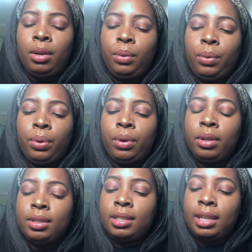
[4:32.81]
Ooh,
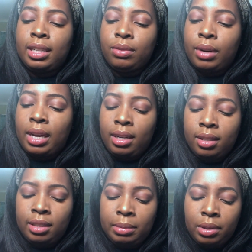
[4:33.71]
it's a nice red.
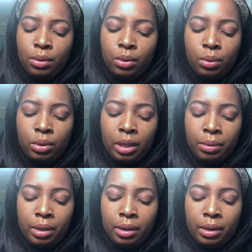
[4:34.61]
Seems a little cool tone